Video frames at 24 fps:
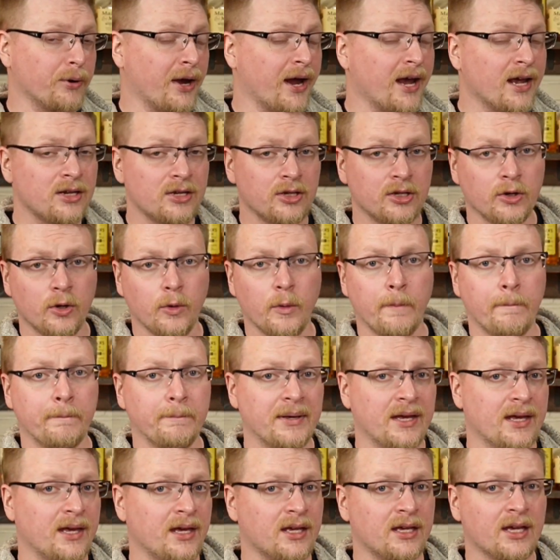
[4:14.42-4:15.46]
brand new,
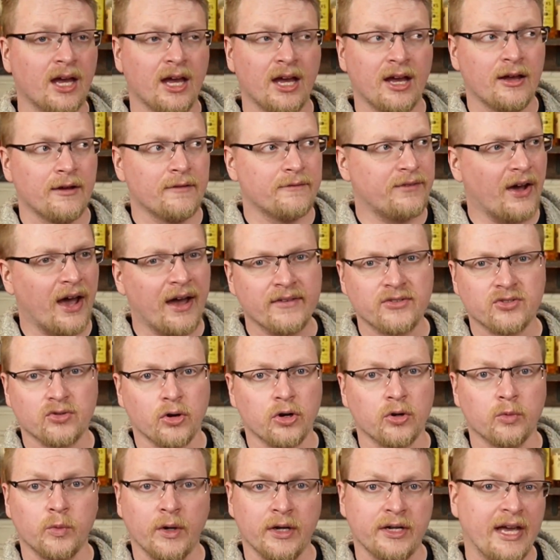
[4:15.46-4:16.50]
big
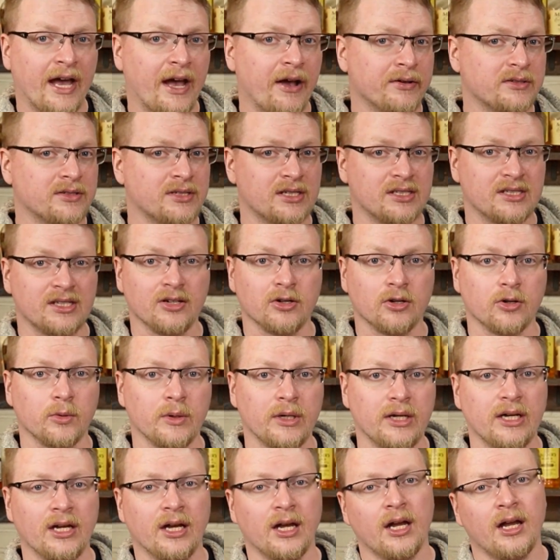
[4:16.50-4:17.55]
5-story rickhouse
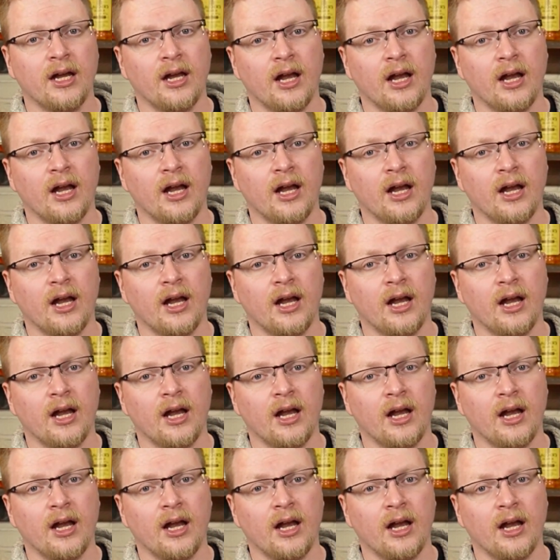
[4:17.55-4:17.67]
distillery